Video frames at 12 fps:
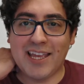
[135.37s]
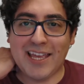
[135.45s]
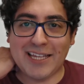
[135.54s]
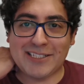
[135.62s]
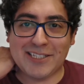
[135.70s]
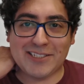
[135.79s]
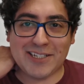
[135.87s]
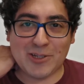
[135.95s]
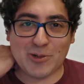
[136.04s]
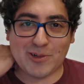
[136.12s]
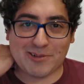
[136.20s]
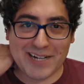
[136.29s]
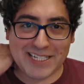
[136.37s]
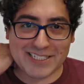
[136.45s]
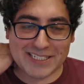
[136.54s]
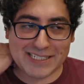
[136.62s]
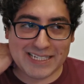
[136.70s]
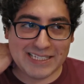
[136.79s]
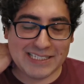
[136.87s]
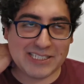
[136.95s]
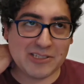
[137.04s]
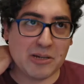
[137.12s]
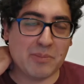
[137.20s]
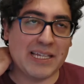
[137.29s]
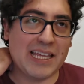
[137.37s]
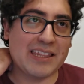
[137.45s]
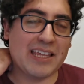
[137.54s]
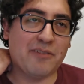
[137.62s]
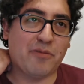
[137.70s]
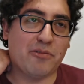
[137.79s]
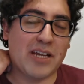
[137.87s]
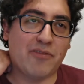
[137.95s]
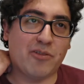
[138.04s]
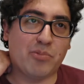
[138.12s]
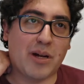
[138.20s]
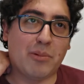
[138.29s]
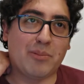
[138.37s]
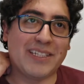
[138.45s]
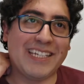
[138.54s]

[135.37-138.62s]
existential crisis and it's going to be like that forever probably